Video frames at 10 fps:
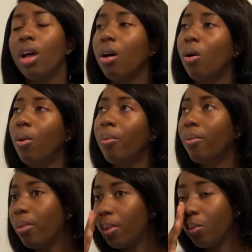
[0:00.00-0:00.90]
Will
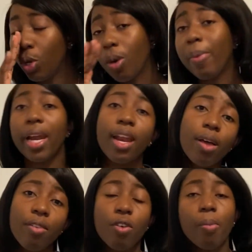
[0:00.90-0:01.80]
your partner,
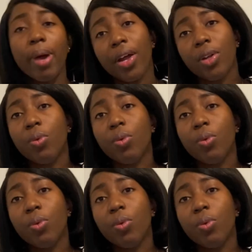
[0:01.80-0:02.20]
if you're married,